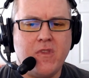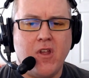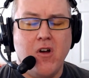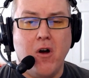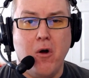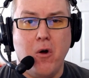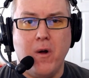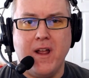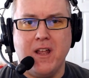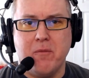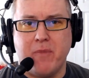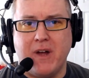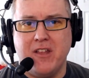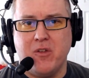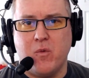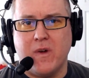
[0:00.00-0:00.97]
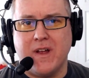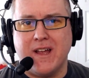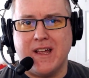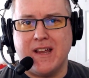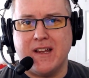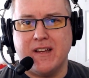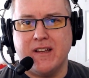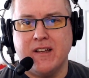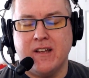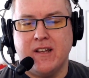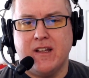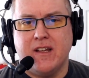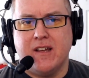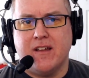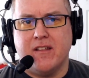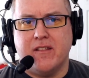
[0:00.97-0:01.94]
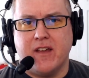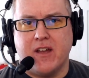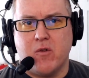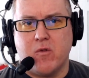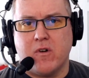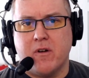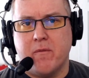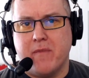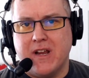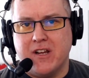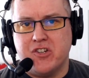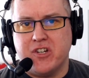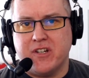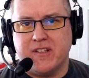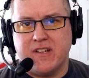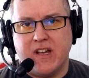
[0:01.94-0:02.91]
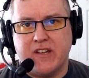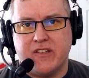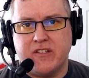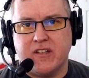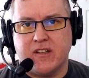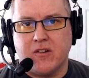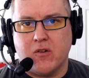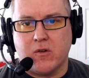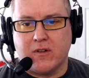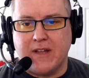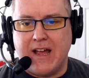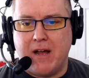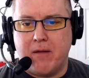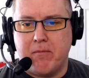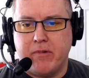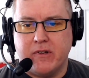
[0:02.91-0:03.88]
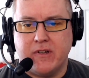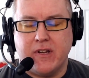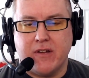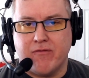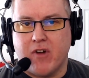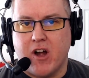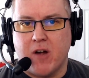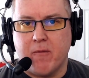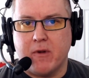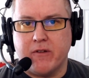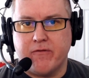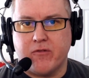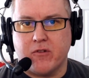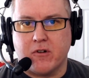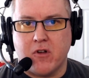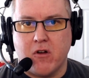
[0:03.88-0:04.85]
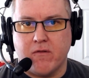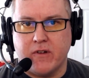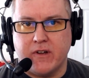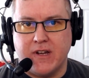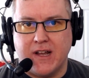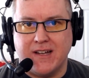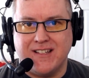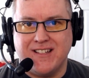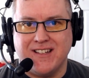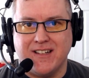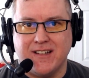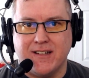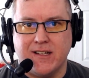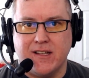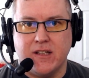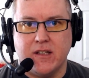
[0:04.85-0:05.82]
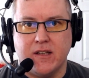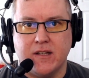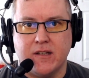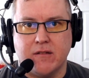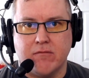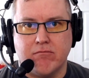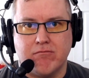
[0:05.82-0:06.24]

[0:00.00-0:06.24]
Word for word: Oh, and by the way, they were imaging testing or lab environment for COVID nineteen in